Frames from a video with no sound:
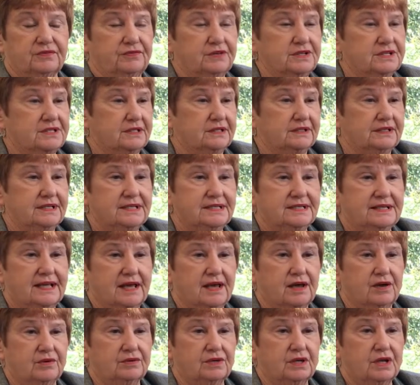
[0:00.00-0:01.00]
it fiscally
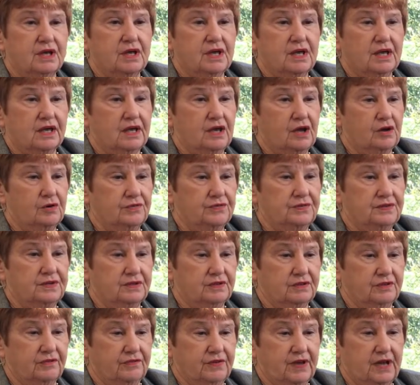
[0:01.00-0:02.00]
sound, healthy
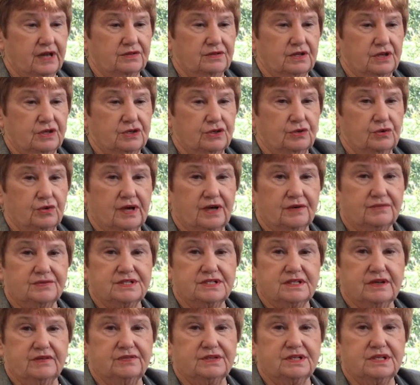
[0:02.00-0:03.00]
in the fact that you have
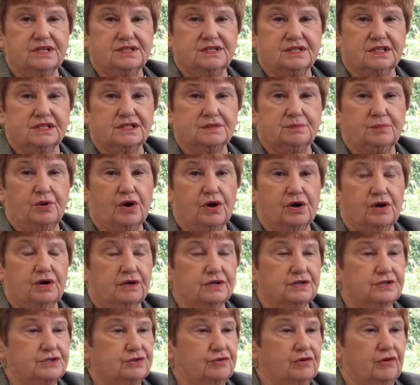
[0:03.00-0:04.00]
76
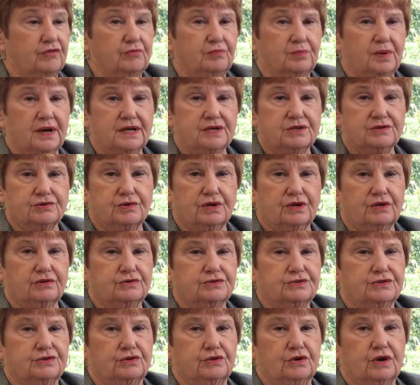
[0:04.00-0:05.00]
parks, you have bike
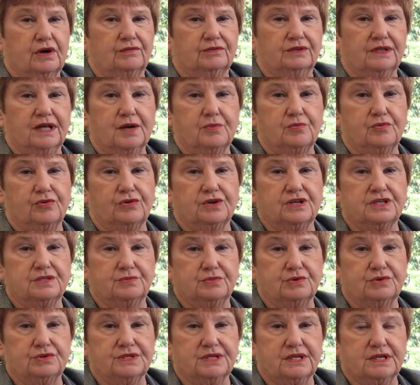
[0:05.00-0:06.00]
trails, you have libraries,
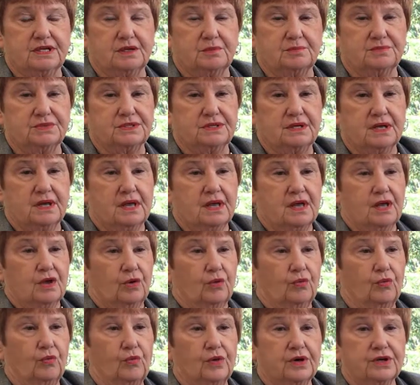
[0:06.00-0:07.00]
museums,
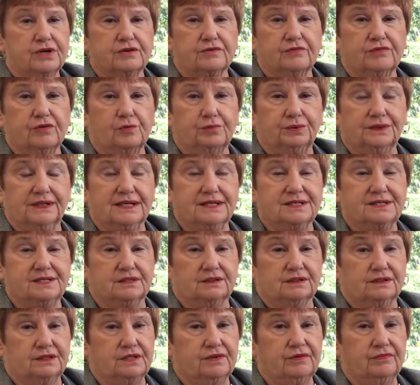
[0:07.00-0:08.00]
wonderful place
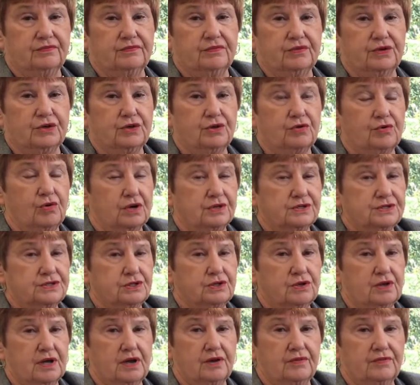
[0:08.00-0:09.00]
to live. You
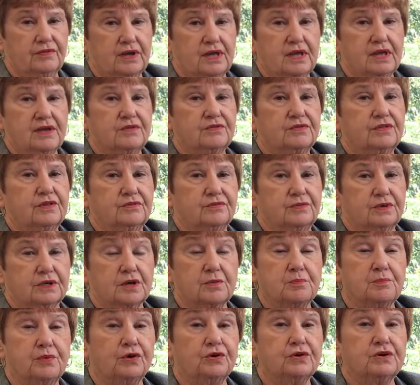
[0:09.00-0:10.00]
also have the
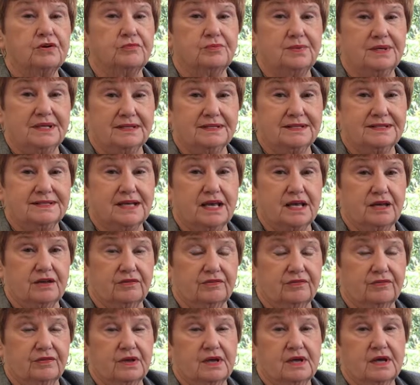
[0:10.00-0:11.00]
component of being
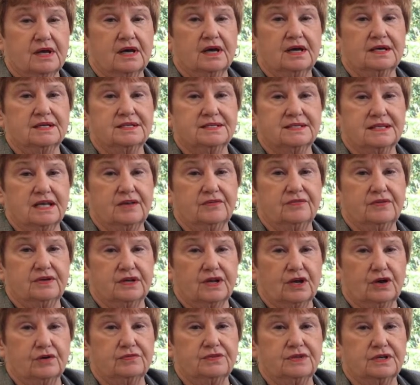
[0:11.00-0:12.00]
safe, a safe
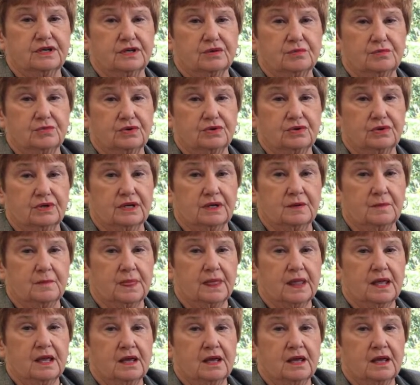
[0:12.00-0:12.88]
and healthy community.